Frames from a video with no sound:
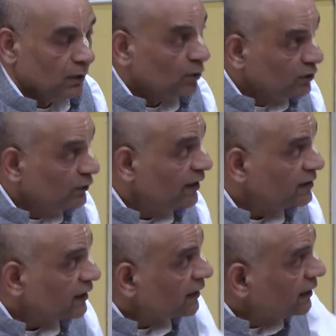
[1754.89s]
which we
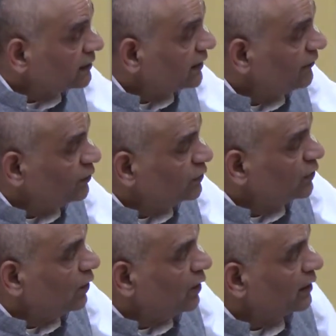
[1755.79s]
itself can see. If you
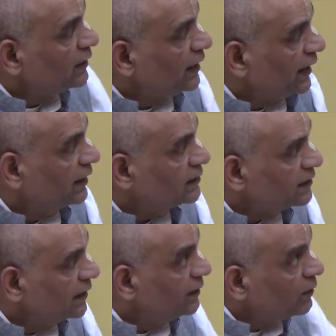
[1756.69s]
go out in the night and
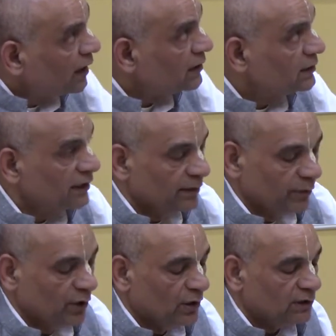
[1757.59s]
see, you can't see
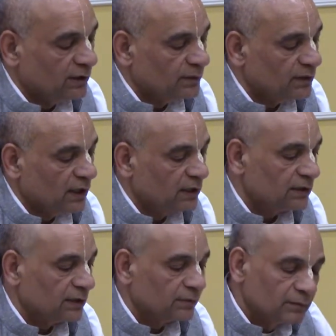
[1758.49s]
beyond some
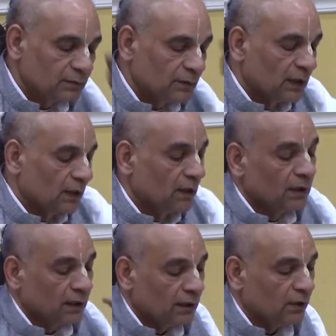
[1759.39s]
stars, and
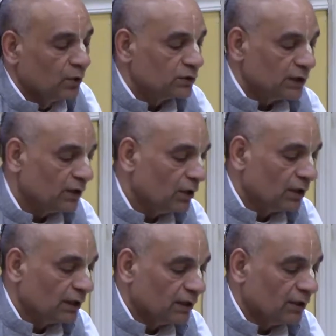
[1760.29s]
it goes and
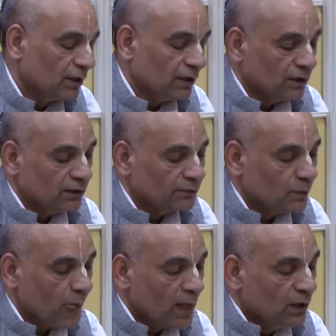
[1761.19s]
on and on and on.
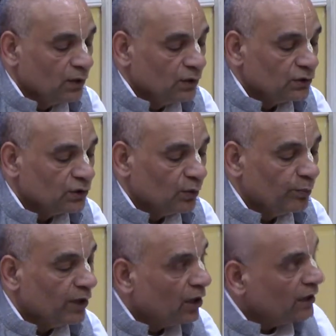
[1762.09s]
So
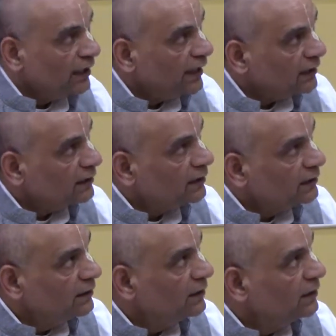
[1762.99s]
beyond that
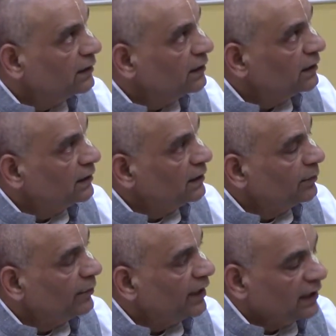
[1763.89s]

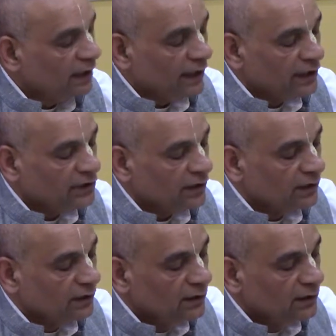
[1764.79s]
material creation,